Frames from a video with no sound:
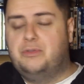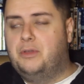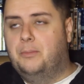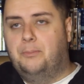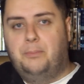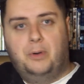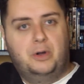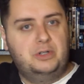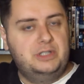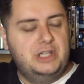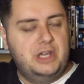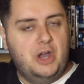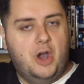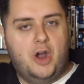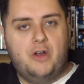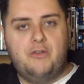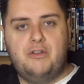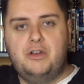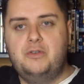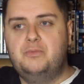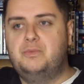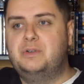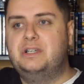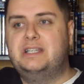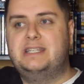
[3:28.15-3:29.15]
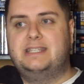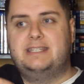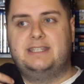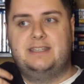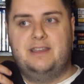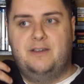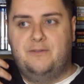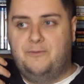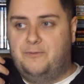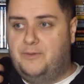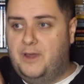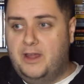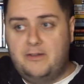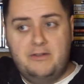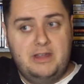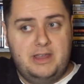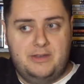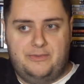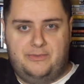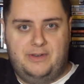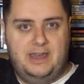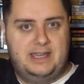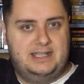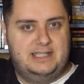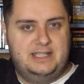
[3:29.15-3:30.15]
The body horror was very
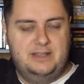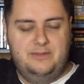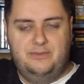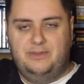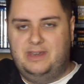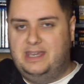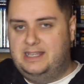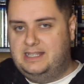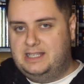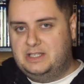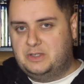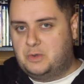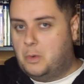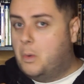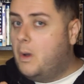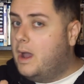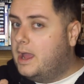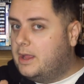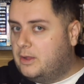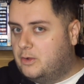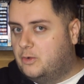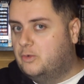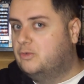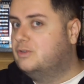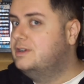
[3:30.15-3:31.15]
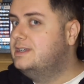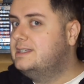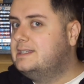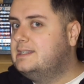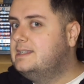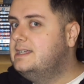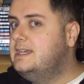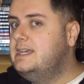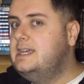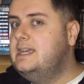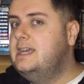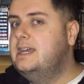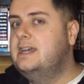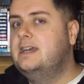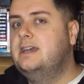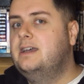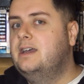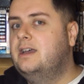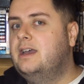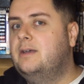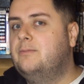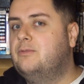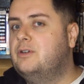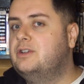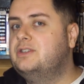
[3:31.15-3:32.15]
effective in its quite grisly
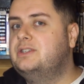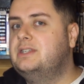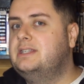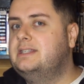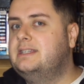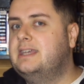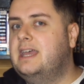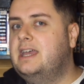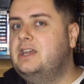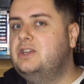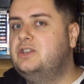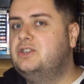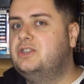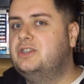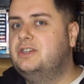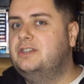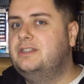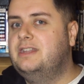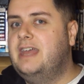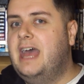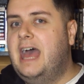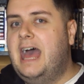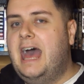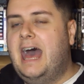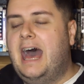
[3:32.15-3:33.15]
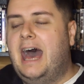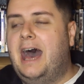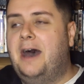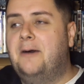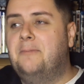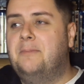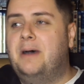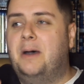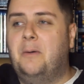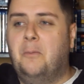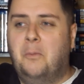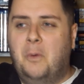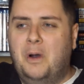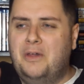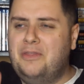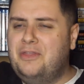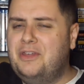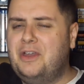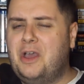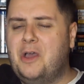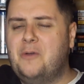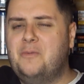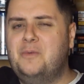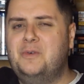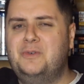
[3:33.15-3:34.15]
presentation. And one
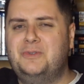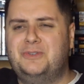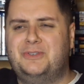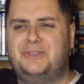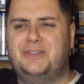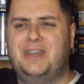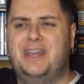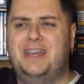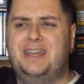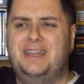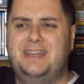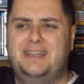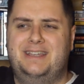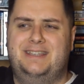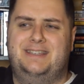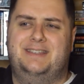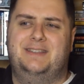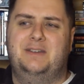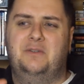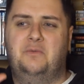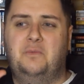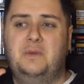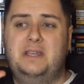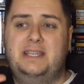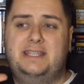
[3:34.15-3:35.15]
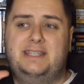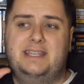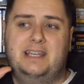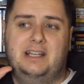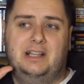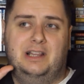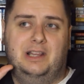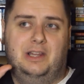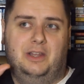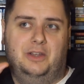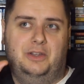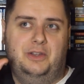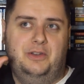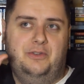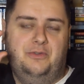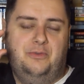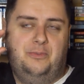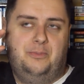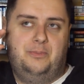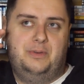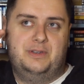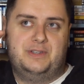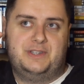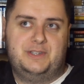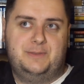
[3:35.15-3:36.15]
thing I will say is that we see a lot of
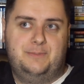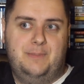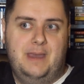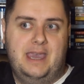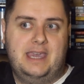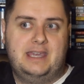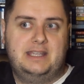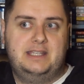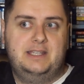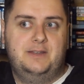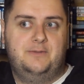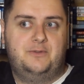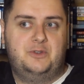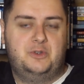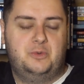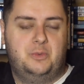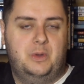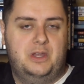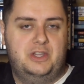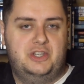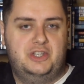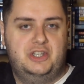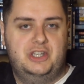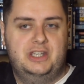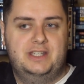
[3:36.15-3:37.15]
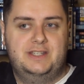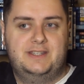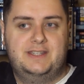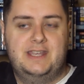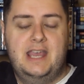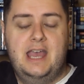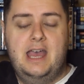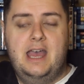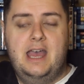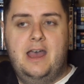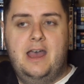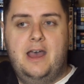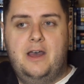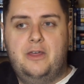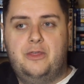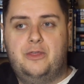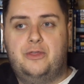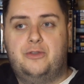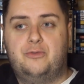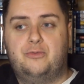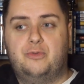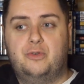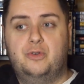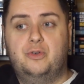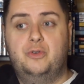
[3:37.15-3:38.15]
perspective switches
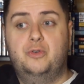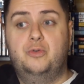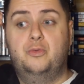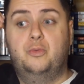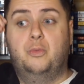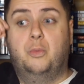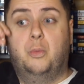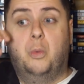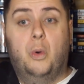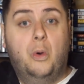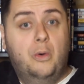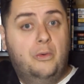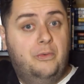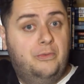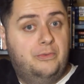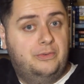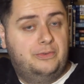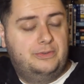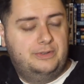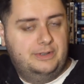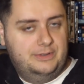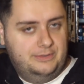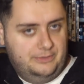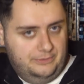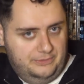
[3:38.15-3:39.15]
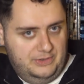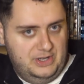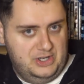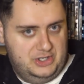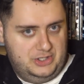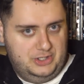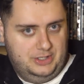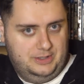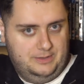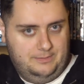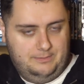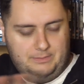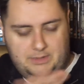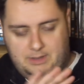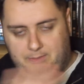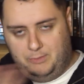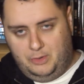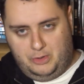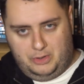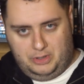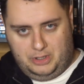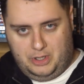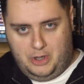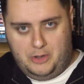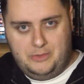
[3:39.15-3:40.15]
through wolf vision. I'm not
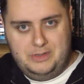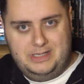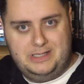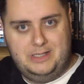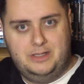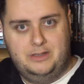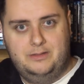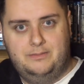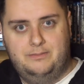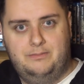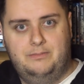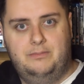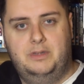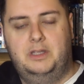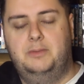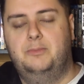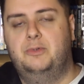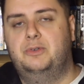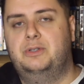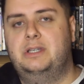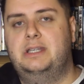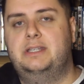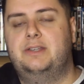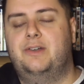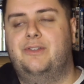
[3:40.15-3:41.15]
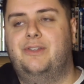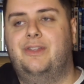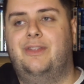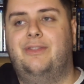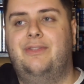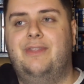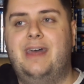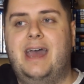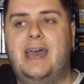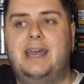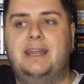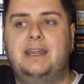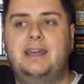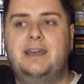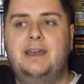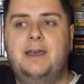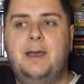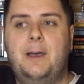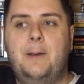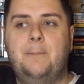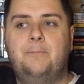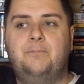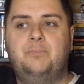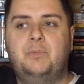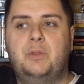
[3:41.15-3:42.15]
going to go into any more detail than that,
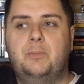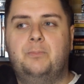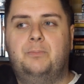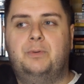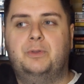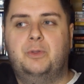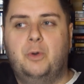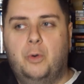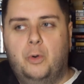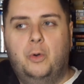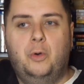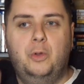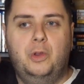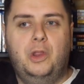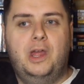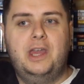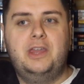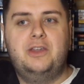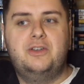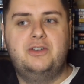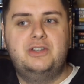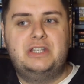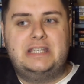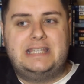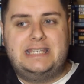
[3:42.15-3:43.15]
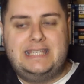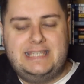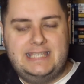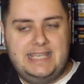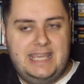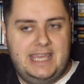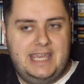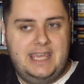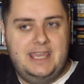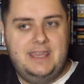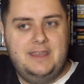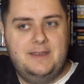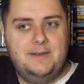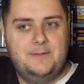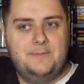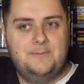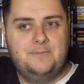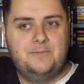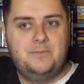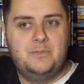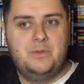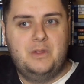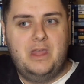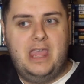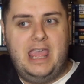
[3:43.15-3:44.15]
but all I could see
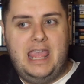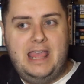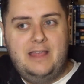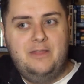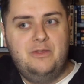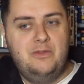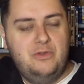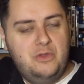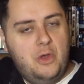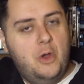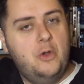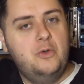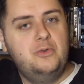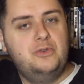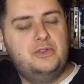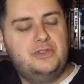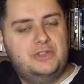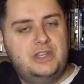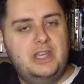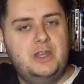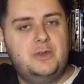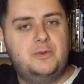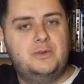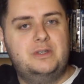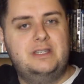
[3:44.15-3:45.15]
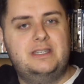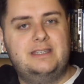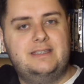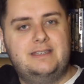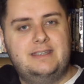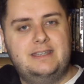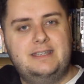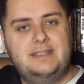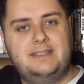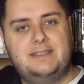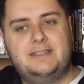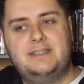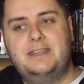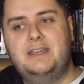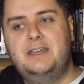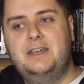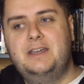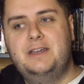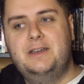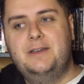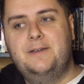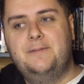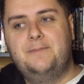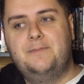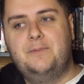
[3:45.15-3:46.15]
in those sequences
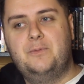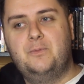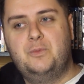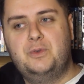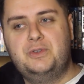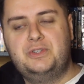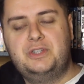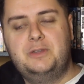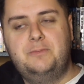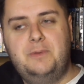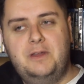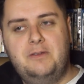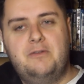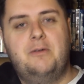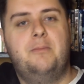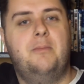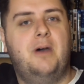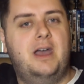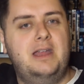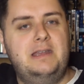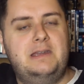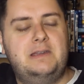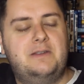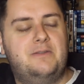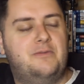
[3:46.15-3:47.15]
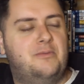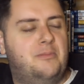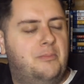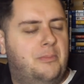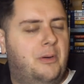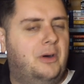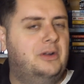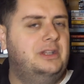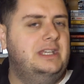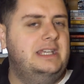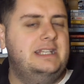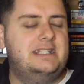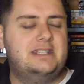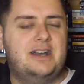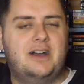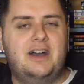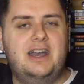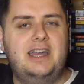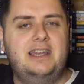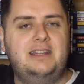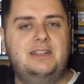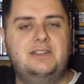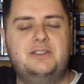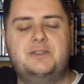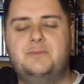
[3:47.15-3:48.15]
was to be reminded of Bonnie
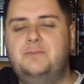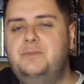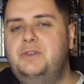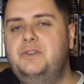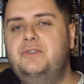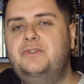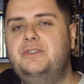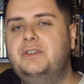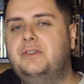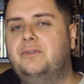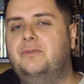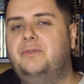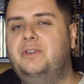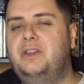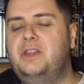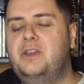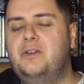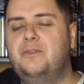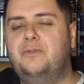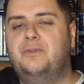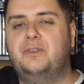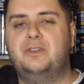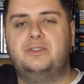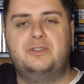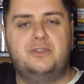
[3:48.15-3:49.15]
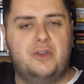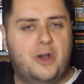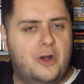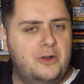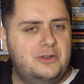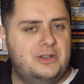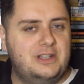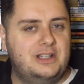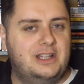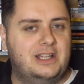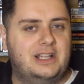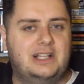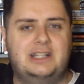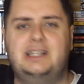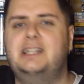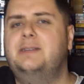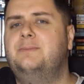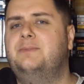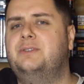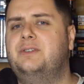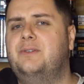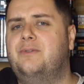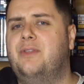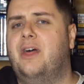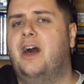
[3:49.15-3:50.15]
Tyler's music video for Total
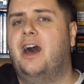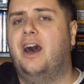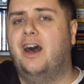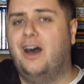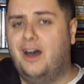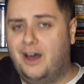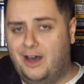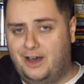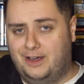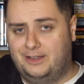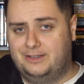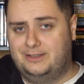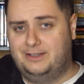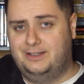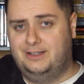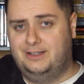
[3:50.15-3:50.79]
Eclipse of the Heart.